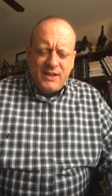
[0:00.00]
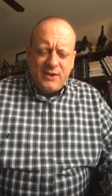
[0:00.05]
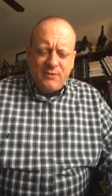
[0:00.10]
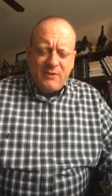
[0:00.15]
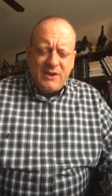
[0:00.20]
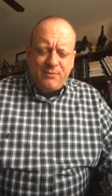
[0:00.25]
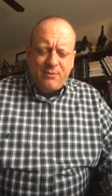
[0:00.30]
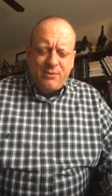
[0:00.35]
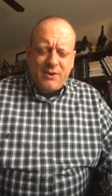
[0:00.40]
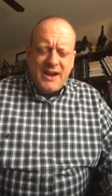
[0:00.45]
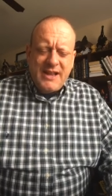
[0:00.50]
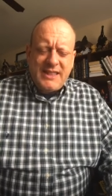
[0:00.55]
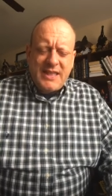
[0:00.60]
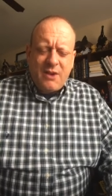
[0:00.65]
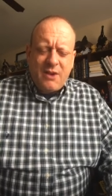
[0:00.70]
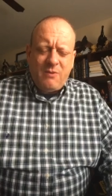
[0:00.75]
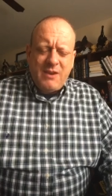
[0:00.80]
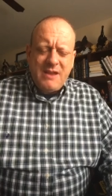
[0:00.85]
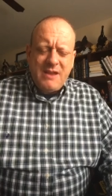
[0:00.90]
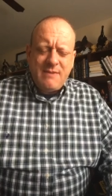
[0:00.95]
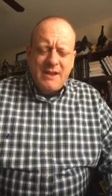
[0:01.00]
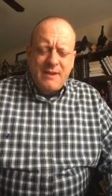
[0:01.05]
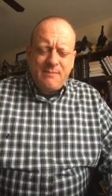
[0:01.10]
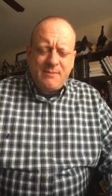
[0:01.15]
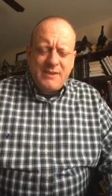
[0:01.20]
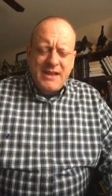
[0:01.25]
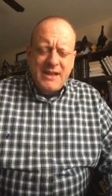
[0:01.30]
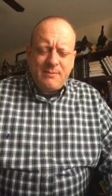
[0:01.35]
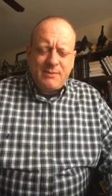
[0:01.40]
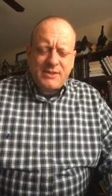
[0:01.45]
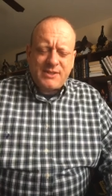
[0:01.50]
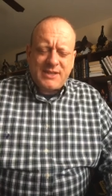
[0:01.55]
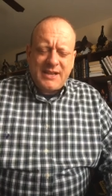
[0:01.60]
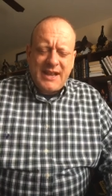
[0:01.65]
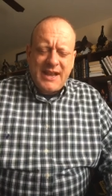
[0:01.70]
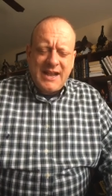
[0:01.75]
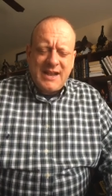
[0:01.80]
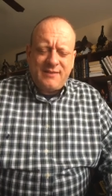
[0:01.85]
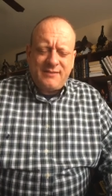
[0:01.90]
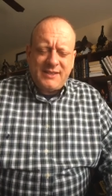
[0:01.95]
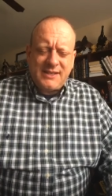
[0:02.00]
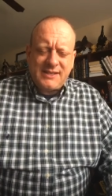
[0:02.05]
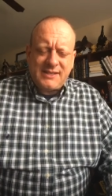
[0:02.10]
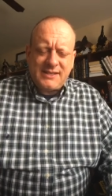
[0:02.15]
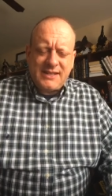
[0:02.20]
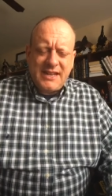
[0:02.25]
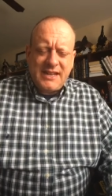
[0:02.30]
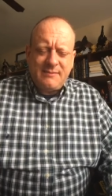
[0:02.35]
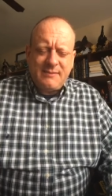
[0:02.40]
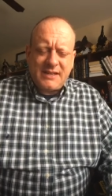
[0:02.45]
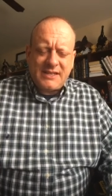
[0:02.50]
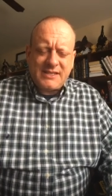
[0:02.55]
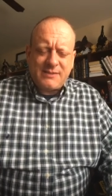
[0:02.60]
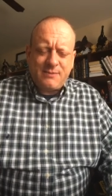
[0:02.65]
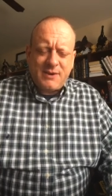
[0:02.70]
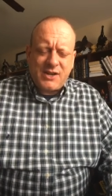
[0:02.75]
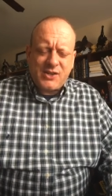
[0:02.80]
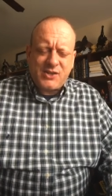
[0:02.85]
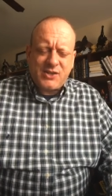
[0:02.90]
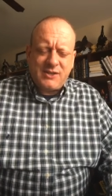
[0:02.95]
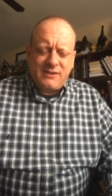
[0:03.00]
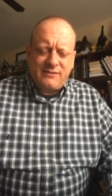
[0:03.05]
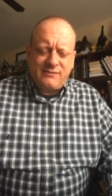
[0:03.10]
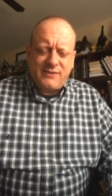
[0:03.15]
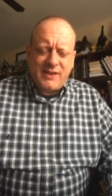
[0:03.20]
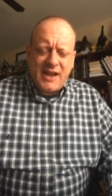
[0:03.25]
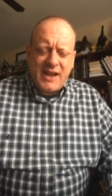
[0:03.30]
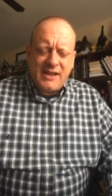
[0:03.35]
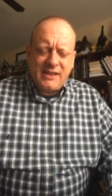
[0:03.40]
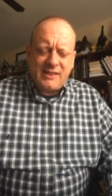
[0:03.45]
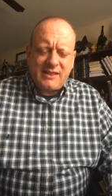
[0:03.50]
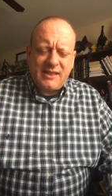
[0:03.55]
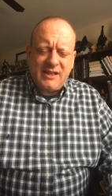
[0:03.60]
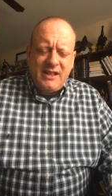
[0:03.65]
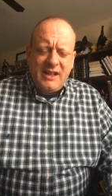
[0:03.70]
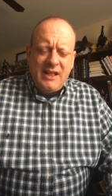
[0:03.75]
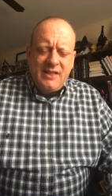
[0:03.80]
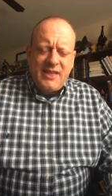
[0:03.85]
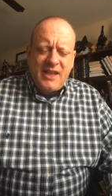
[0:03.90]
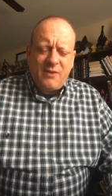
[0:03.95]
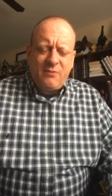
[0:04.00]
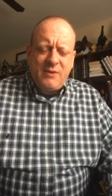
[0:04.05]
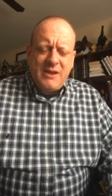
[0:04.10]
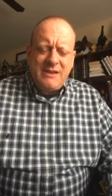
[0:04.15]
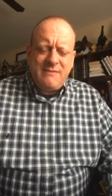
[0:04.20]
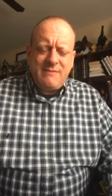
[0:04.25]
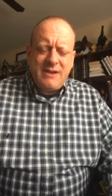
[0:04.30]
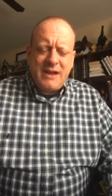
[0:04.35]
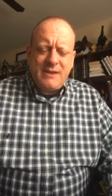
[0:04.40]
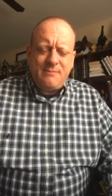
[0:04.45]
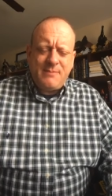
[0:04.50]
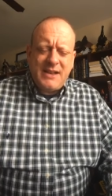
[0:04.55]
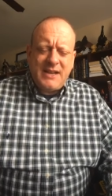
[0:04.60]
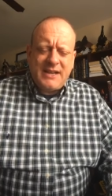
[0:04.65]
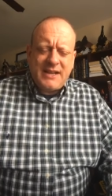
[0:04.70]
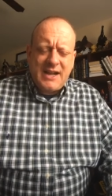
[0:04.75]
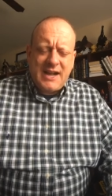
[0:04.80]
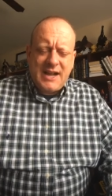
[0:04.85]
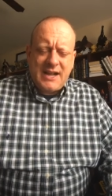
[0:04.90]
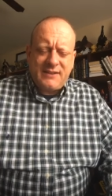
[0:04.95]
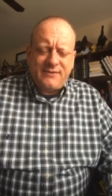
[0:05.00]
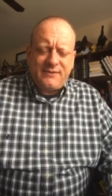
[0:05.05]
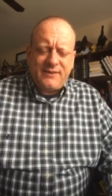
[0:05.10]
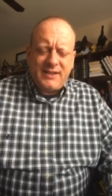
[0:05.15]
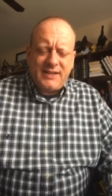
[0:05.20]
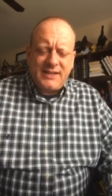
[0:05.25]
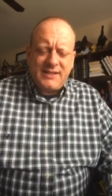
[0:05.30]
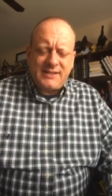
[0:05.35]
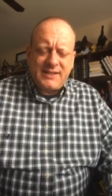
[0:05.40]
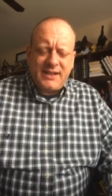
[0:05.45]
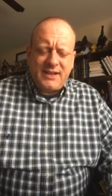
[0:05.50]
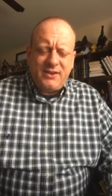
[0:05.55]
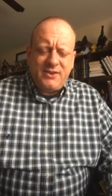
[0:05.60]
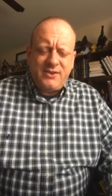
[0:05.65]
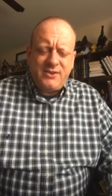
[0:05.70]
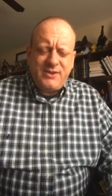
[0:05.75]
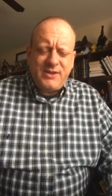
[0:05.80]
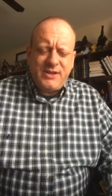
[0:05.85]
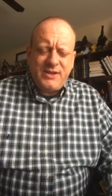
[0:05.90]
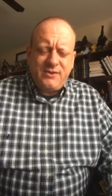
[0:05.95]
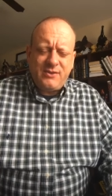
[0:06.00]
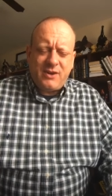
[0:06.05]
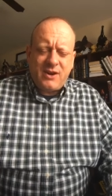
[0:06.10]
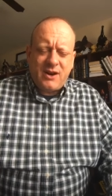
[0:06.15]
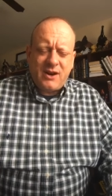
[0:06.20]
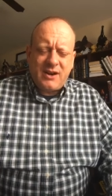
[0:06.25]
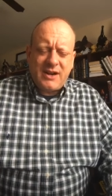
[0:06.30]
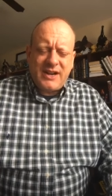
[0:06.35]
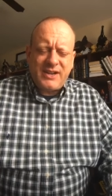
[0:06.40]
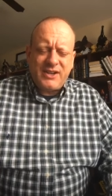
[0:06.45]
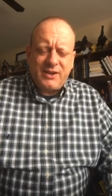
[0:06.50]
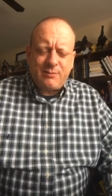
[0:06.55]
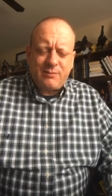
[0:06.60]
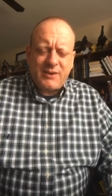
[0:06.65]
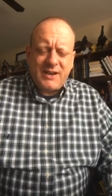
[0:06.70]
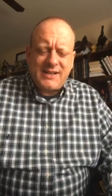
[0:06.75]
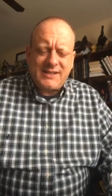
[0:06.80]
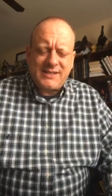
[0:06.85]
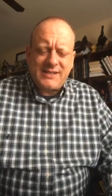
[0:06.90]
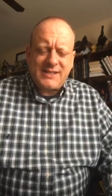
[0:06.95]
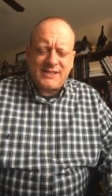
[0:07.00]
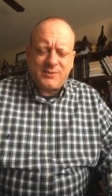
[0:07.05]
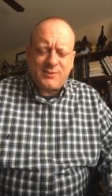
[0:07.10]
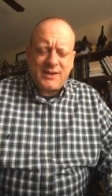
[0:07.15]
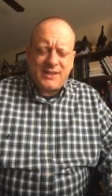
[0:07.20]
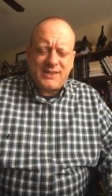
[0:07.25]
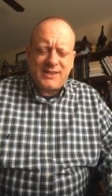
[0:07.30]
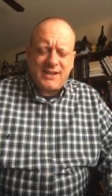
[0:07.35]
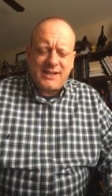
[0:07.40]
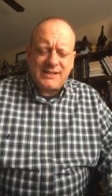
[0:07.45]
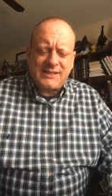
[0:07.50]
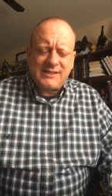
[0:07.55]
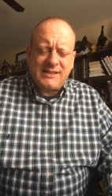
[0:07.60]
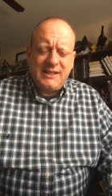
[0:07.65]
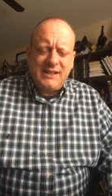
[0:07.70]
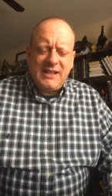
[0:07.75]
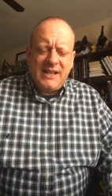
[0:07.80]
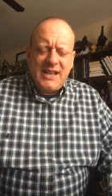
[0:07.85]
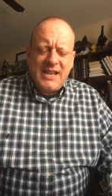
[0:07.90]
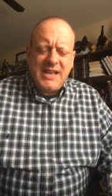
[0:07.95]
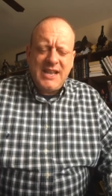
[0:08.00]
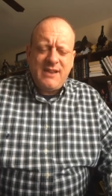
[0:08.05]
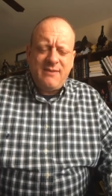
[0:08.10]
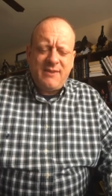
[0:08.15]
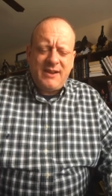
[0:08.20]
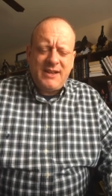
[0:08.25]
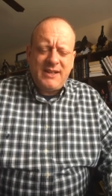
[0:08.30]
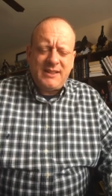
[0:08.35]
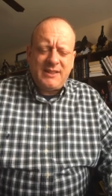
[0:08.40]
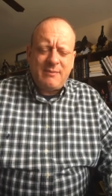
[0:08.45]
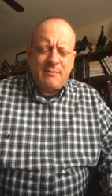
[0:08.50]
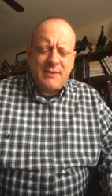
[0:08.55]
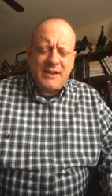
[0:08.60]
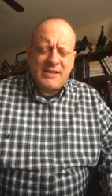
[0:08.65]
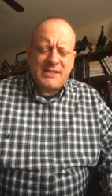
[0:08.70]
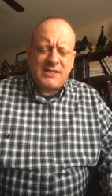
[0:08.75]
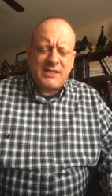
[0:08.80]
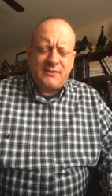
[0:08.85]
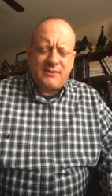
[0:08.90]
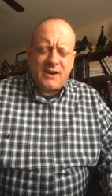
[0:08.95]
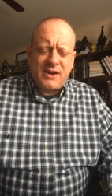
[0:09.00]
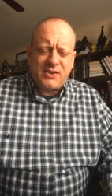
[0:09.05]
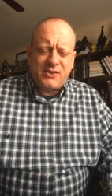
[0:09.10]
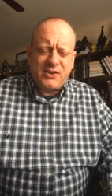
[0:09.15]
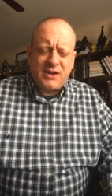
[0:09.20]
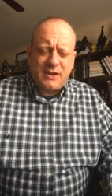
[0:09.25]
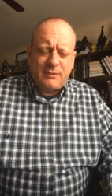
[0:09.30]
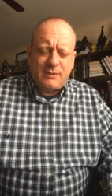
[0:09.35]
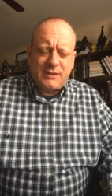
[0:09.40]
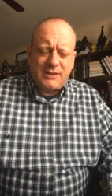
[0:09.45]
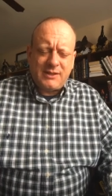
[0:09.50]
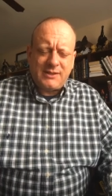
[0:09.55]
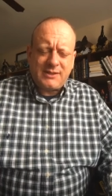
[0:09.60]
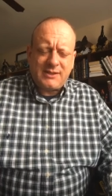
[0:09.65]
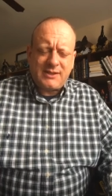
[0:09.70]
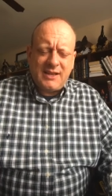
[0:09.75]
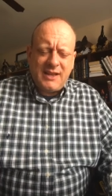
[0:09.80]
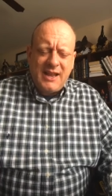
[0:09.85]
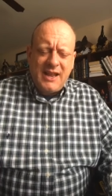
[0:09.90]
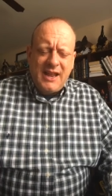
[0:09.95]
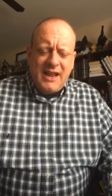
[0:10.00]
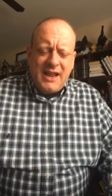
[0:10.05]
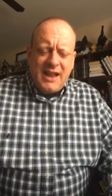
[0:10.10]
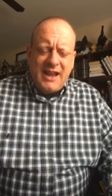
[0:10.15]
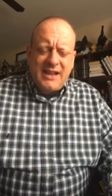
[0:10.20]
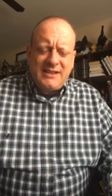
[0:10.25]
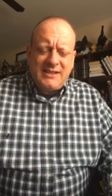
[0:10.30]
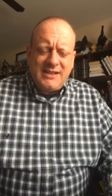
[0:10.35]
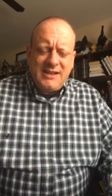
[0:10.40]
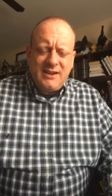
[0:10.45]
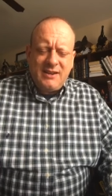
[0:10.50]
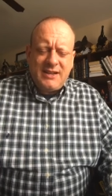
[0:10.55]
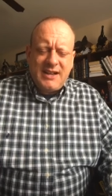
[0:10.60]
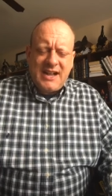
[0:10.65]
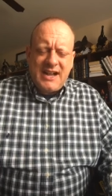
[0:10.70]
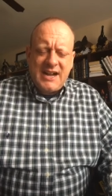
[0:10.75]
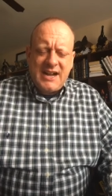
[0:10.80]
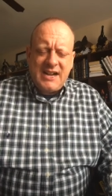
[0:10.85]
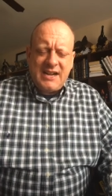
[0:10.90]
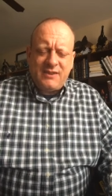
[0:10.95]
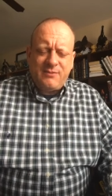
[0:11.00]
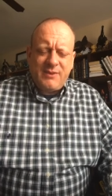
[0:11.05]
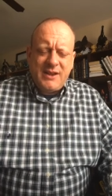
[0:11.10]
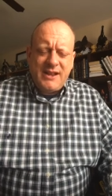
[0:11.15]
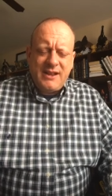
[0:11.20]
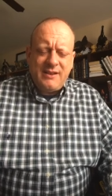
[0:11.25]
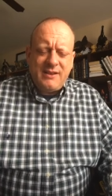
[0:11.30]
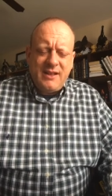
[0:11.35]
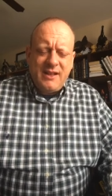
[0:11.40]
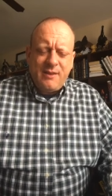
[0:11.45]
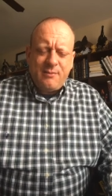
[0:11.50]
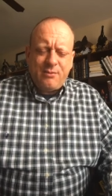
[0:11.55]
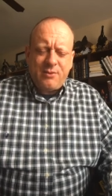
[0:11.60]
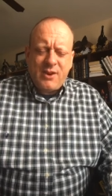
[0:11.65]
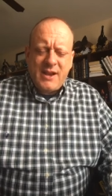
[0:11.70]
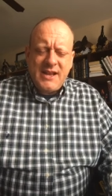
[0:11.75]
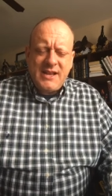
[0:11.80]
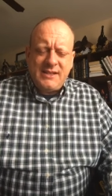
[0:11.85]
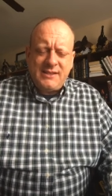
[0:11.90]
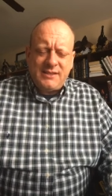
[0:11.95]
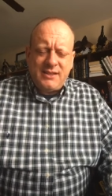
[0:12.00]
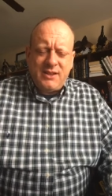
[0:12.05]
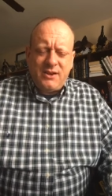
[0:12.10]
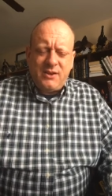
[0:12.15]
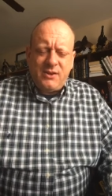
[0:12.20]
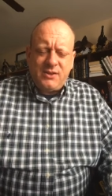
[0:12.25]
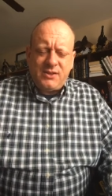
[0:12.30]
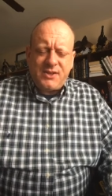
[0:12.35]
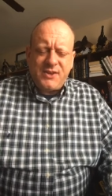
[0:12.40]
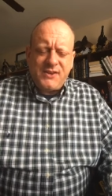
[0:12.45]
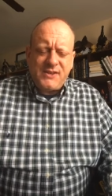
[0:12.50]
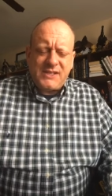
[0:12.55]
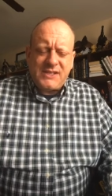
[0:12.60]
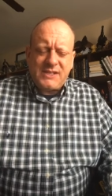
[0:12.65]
we pray that we might be able to have this same expression of faith, that we might be confident in who you are and your presence with us, even in the midst of our troubles. And dear God, we praise those who